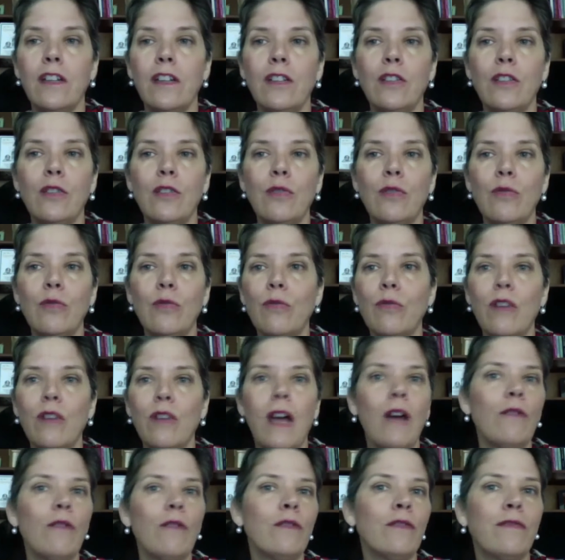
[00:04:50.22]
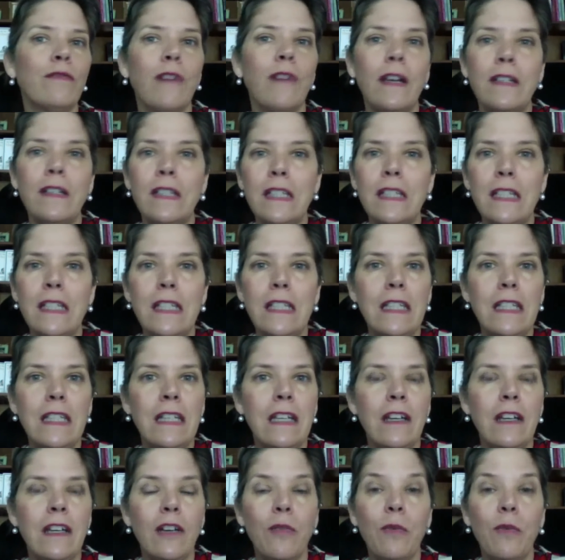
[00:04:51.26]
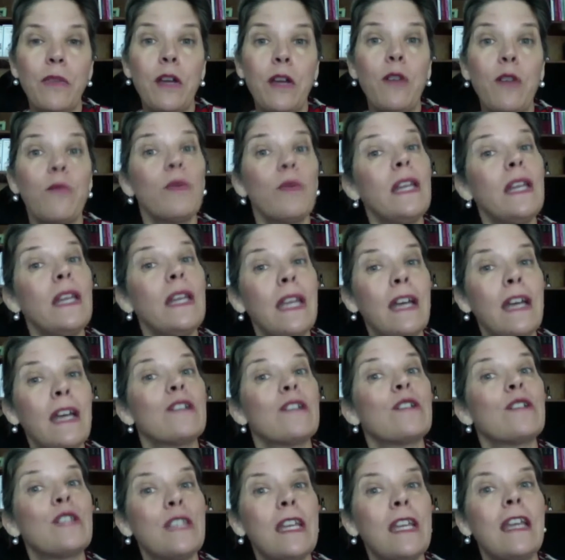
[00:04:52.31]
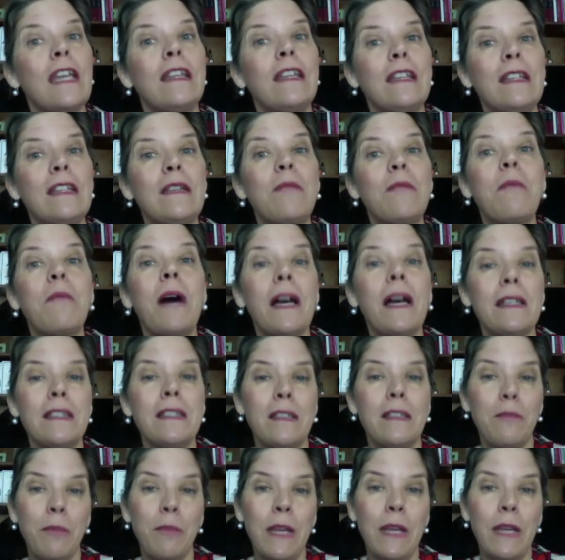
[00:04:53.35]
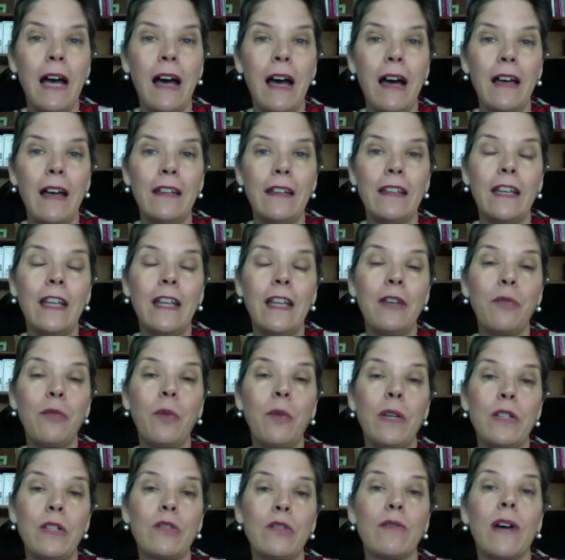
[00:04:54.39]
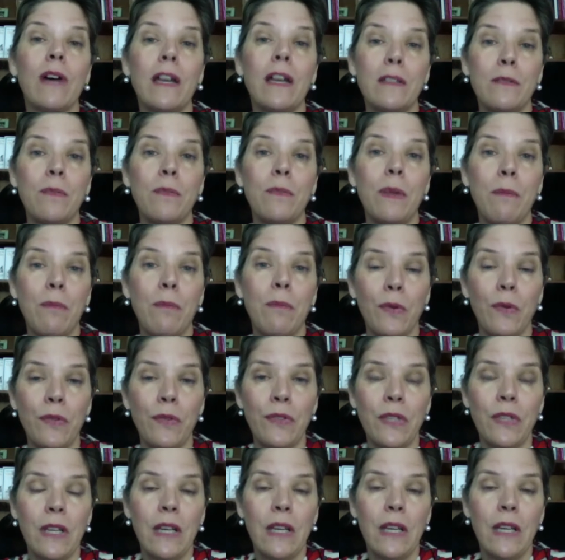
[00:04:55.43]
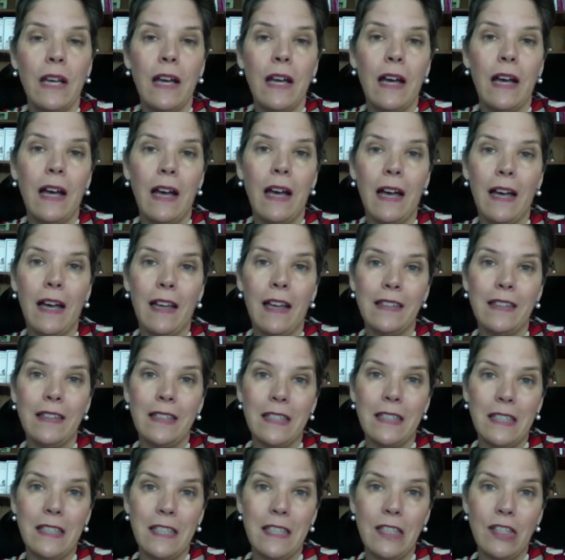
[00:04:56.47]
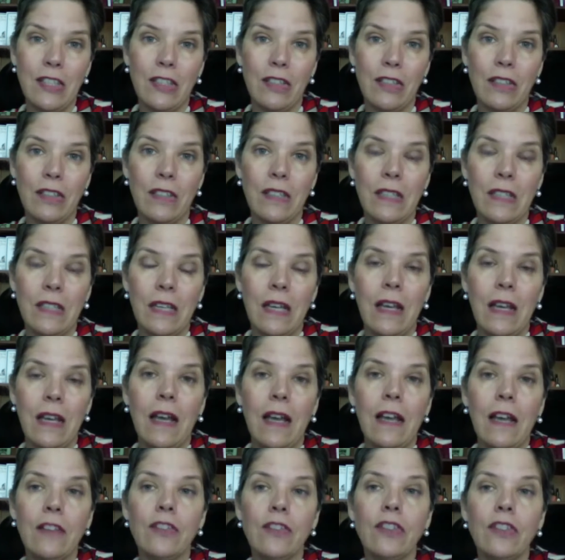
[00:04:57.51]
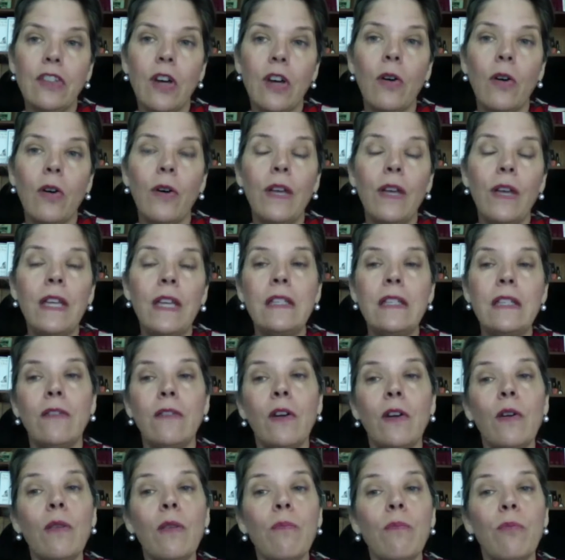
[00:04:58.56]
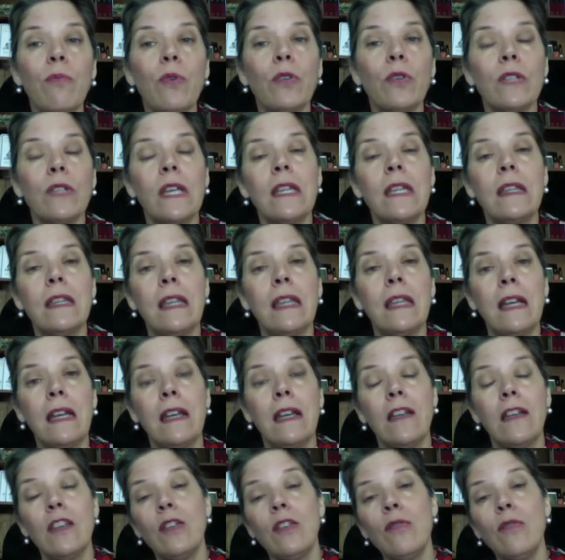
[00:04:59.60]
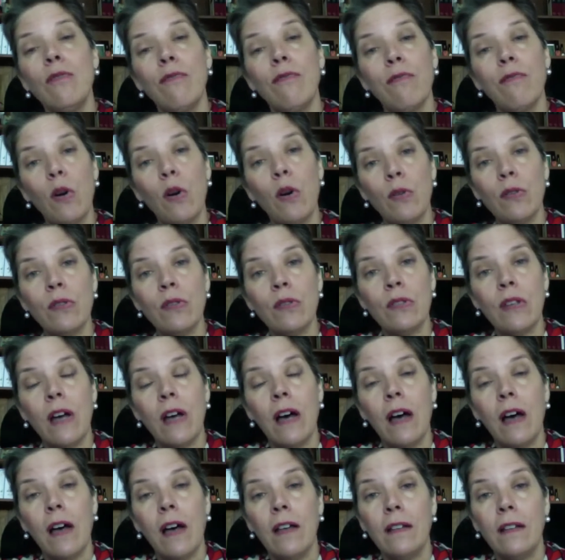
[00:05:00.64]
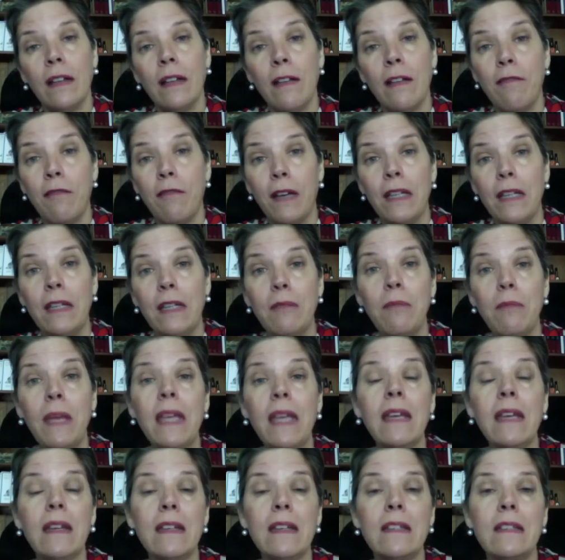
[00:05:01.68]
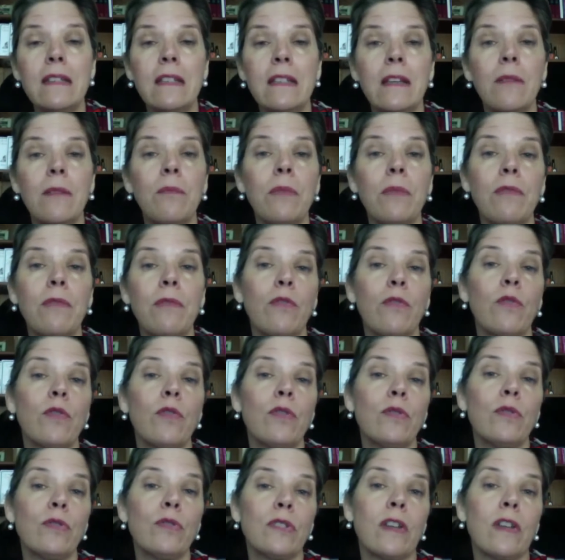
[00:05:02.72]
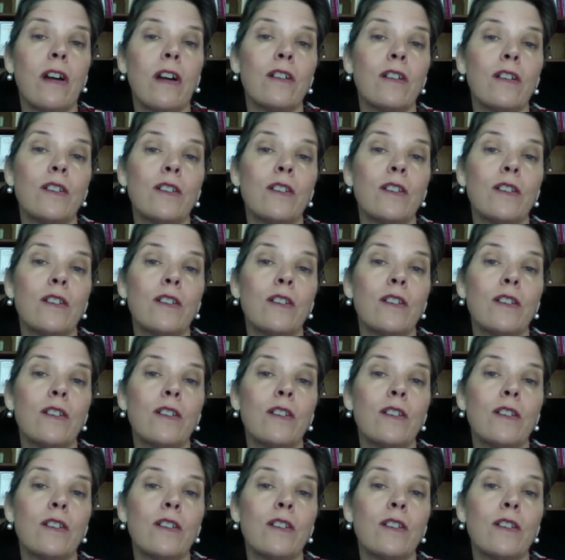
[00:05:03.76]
do crowdfunding without really understanding the mindset behind and what drives people's decisions. So it is very important that you focus on a funding mechanism before you start